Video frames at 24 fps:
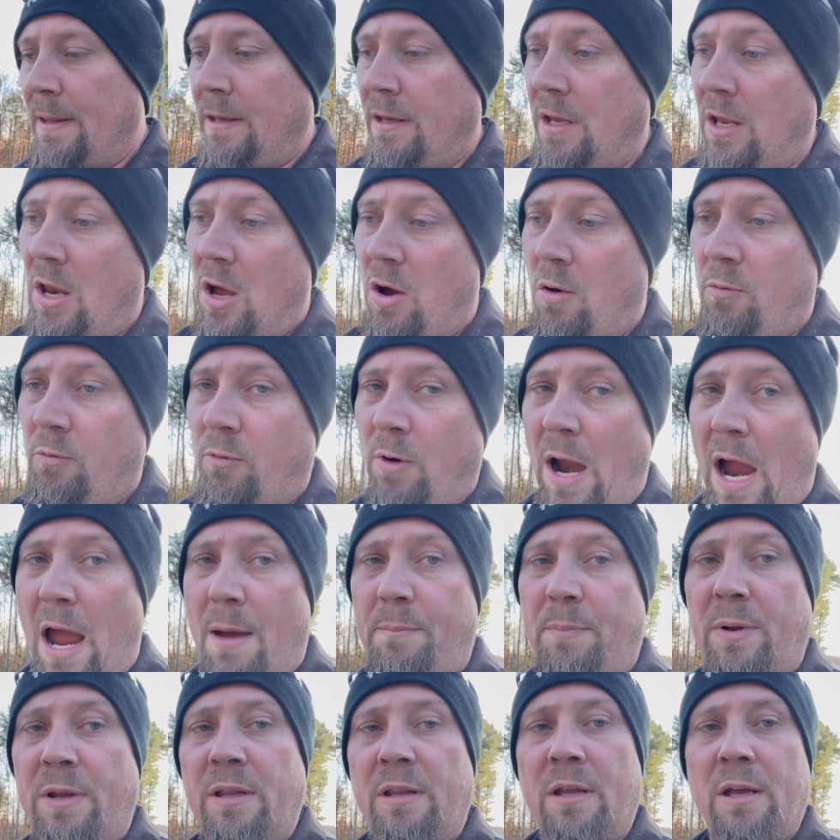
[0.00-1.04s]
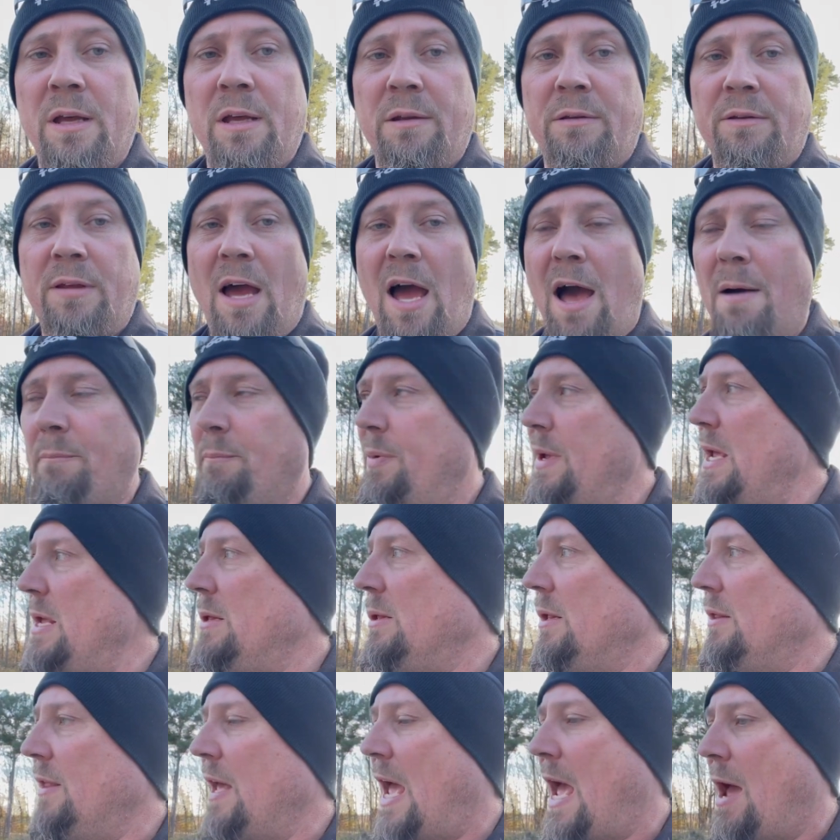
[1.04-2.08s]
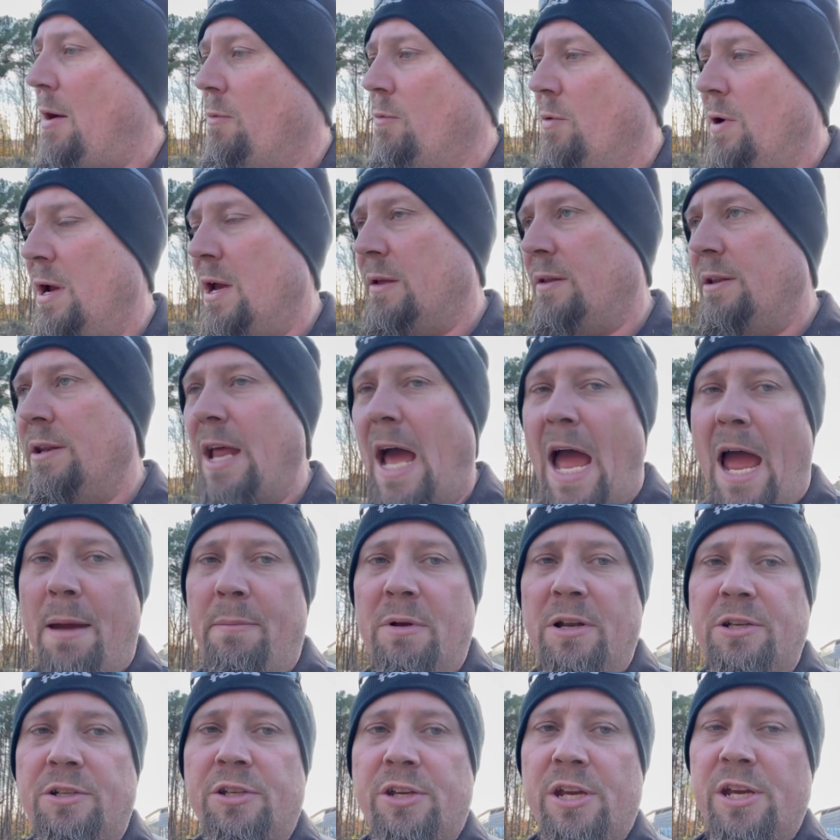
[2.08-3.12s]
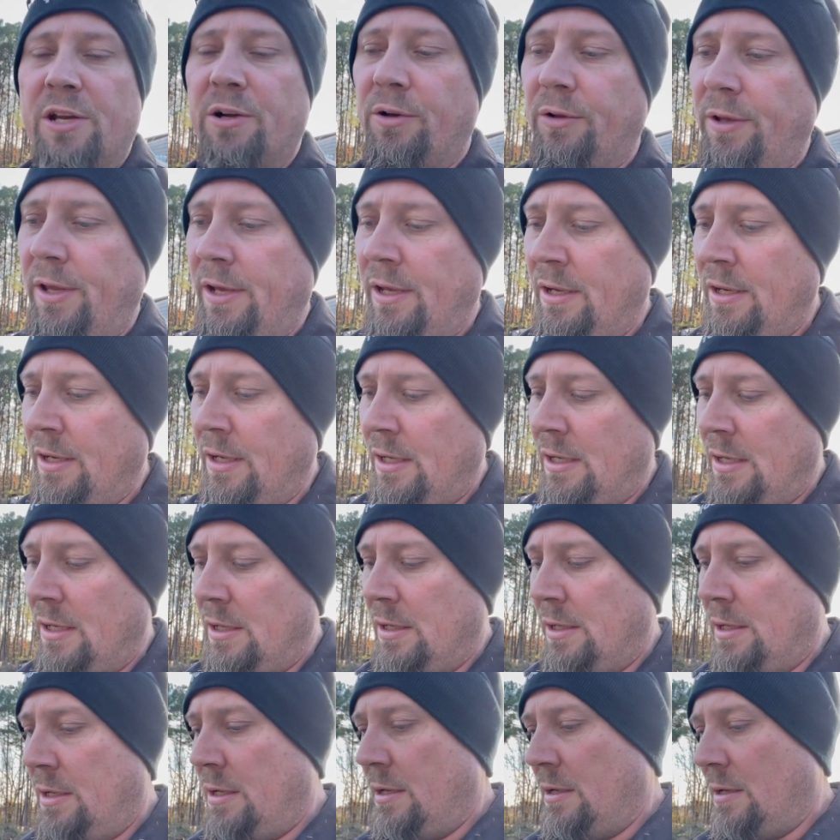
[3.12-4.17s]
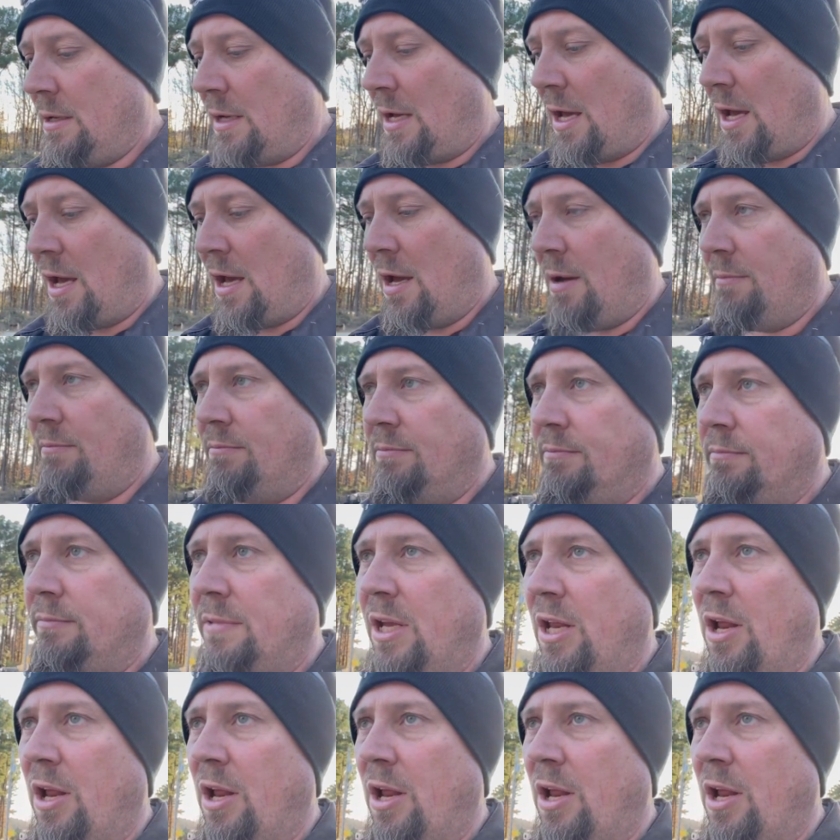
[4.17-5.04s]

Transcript: you know, wrapping the top piece of that with diamond shield um, you